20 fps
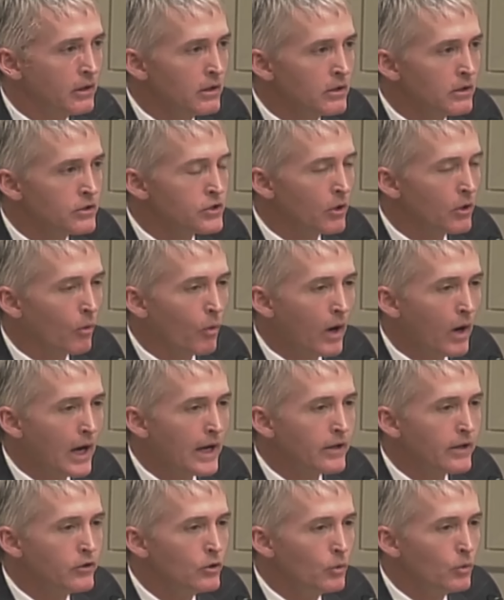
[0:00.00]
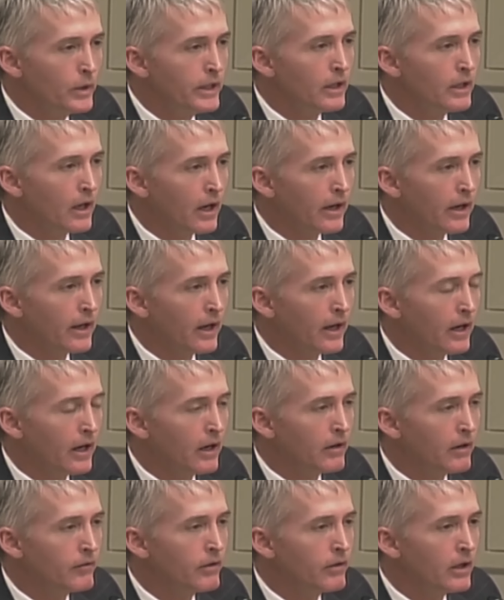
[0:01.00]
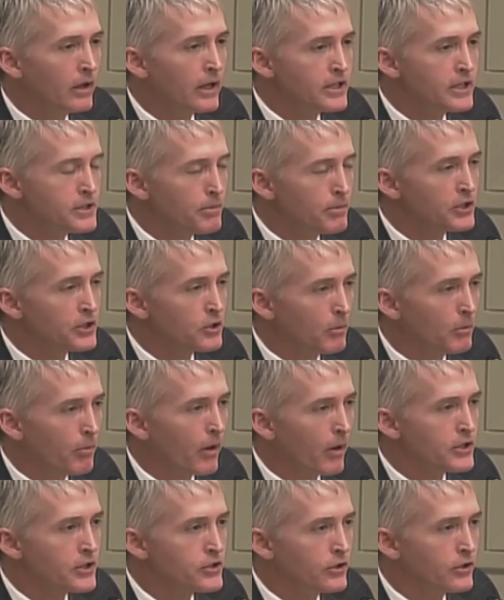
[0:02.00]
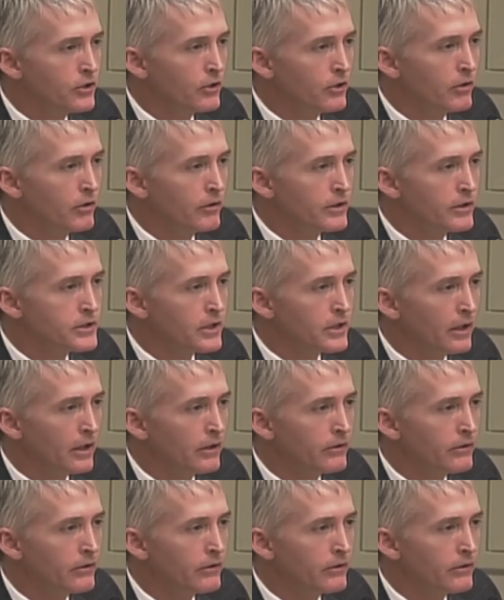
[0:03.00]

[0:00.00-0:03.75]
So, why do we not have a special prosecutor in this case?